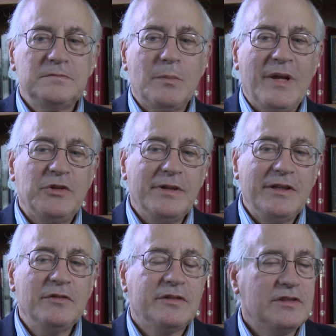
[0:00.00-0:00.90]
Mental
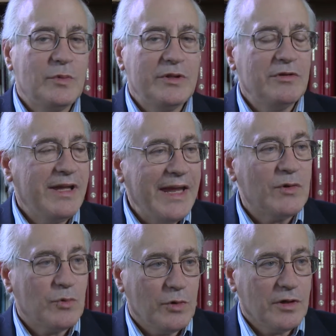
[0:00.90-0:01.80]
illness is when you
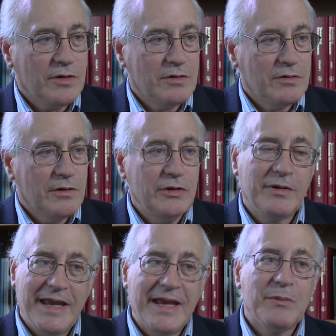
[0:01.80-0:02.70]
can't work or you
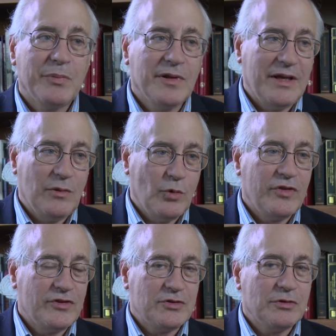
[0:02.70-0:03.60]
can't play
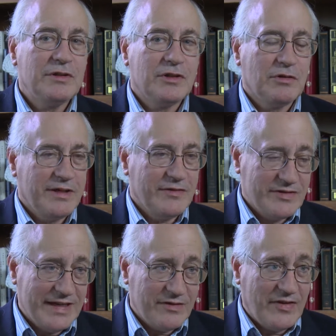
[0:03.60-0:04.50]
with a certain degree of
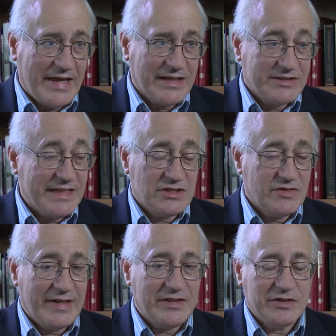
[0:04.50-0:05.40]

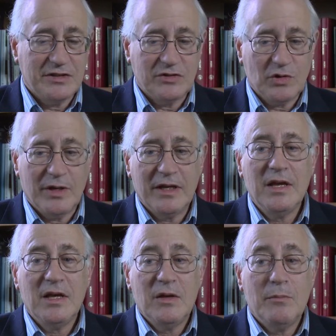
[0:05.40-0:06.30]
satisfaction and joy.
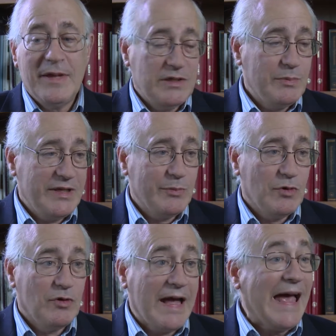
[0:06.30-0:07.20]
Many
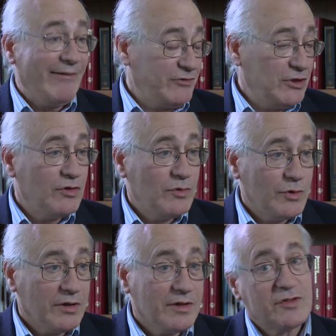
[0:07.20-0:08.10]
people have to go to
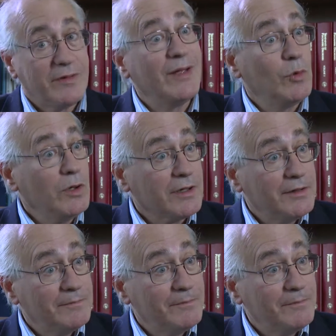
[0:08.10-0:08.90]
work, so they work,